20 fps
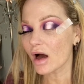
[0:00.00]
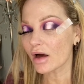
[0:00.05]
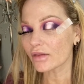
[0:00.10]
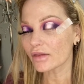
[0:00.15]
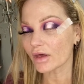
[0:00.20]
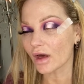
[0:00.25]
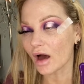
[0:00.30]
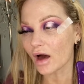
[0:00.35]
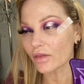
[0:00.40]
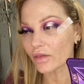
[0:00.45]

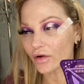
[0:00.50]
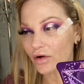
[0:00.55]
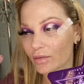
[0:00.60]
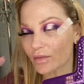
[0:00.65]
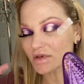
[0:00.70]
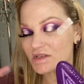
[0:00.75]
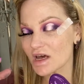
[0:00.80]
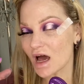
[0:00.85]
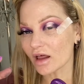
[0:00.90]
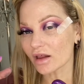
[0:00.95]
the other
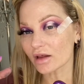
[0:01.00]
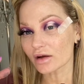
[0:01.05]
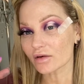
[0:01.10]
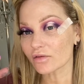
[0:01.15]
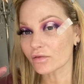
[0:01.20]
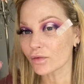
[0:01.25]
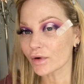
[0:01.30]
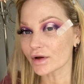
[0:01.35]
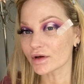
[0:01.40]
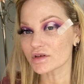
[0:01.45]
metallic
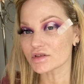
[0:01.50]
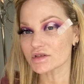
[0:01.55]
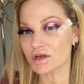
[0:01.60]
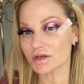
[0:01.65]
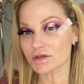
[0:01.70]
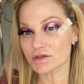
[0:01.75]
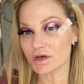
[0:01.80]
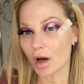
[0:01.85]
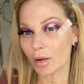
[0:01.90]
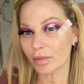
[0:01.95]
foils on
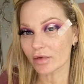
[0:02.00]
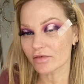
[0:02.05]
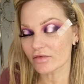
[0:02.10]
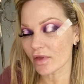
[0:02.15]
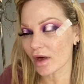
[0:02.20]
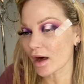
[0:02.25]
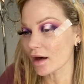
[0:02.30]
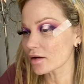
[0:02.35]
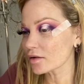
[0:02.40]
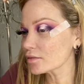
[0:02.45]
top of
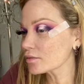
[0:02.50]
that.